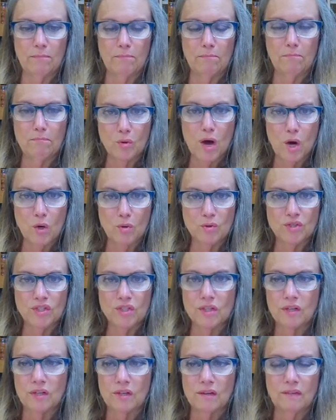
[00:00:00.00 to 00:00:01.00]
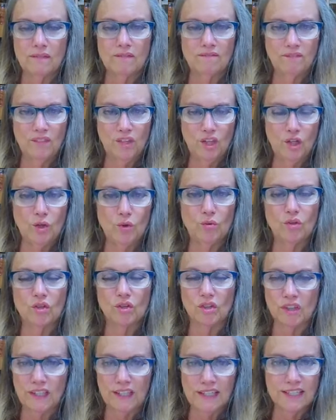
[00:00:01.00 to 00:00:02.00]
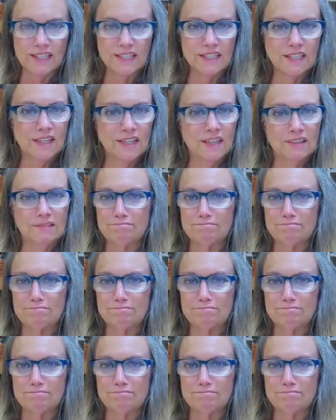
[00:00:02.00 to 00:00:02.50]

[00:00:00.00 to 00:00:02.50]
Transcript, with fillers: most viewed clicked